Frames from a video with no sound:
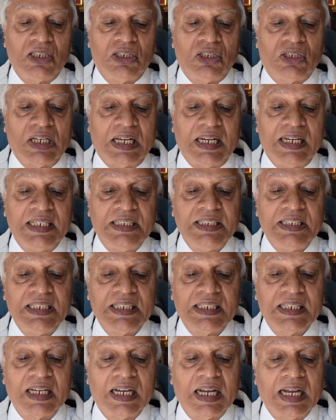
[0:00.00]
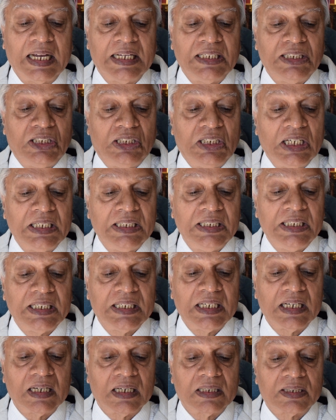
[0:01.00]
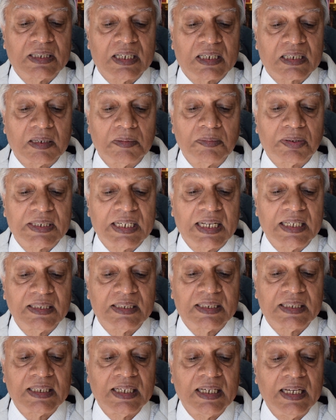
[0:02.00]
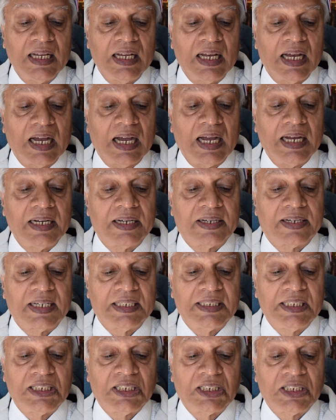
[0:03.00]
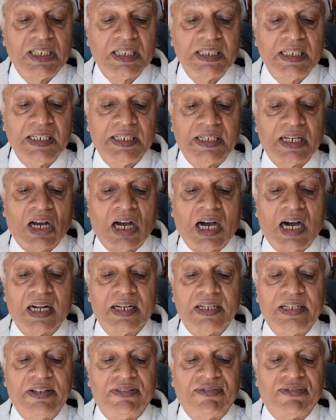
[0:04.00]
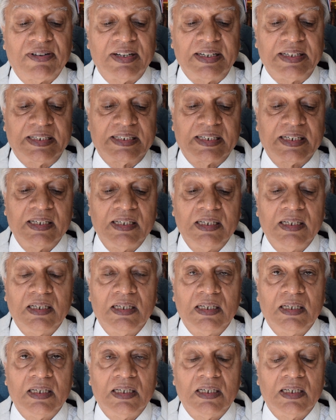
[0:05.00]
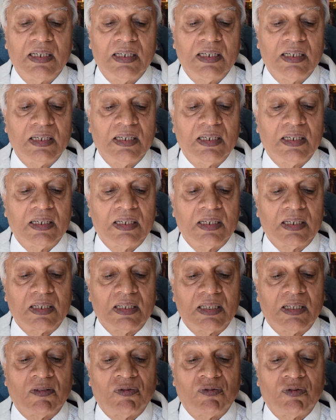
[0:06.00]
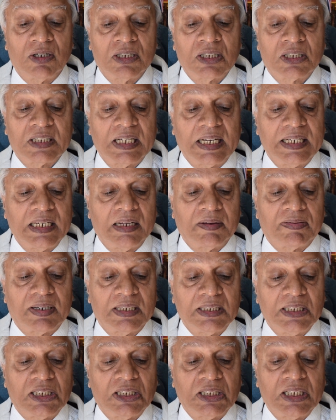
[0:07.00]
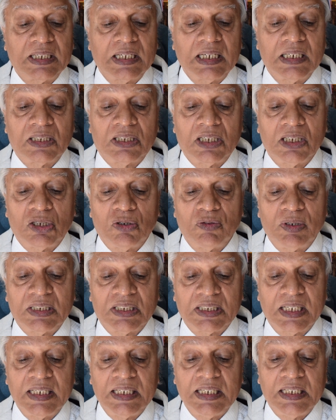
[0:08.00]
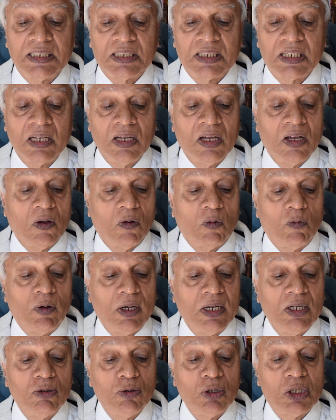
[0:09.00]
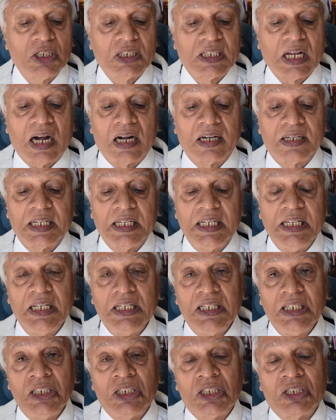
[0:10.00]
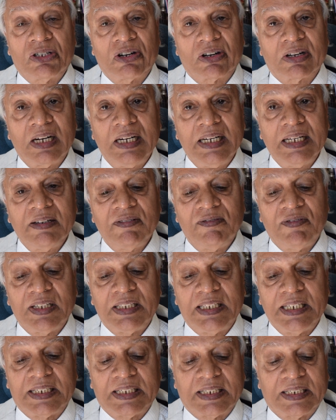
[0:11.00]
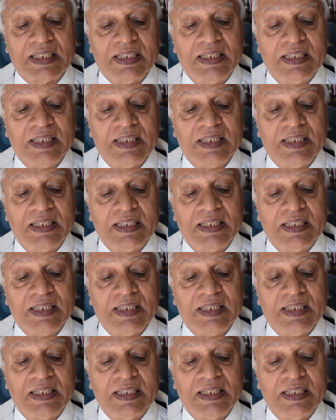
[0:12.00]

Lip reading: challenging and changing a circumstance and resisting it are different. The first sign of resisting any situation is when you start struggling with it.